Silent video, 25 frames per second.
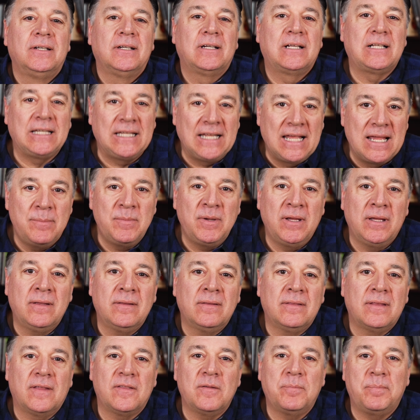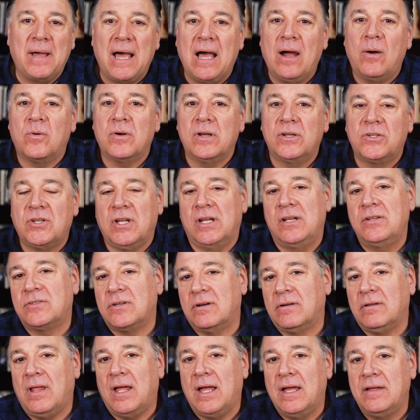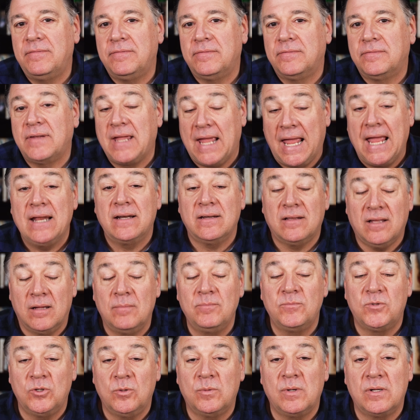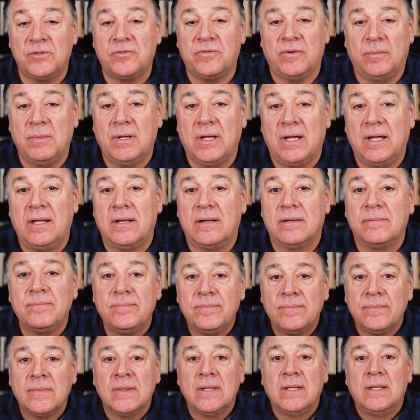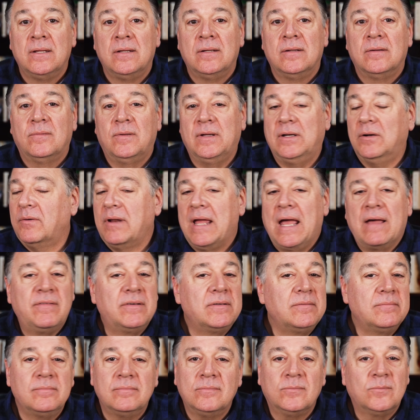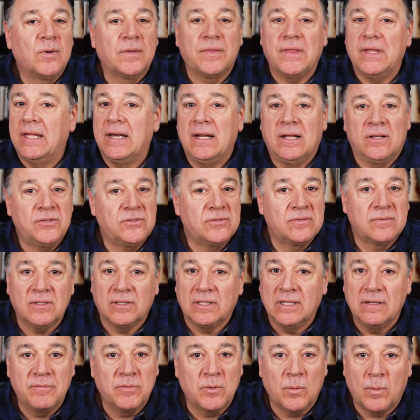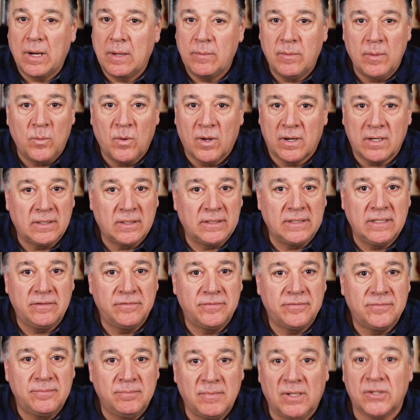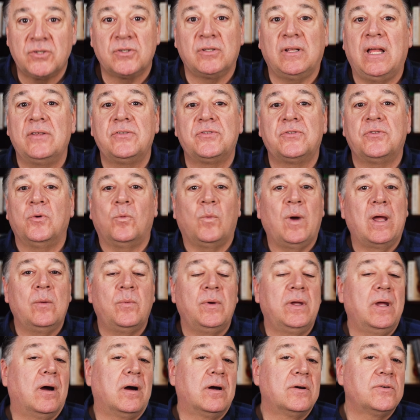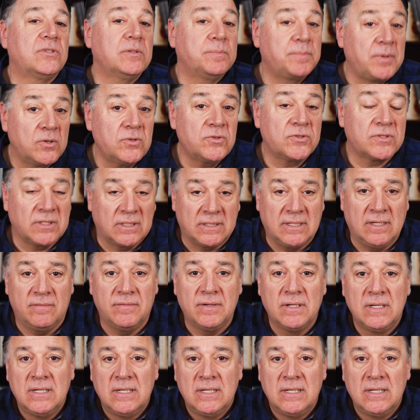claiming that the power to change our life can come to us from God. We don't have it within us to live the way we want to live, much less the way we are supposed to live.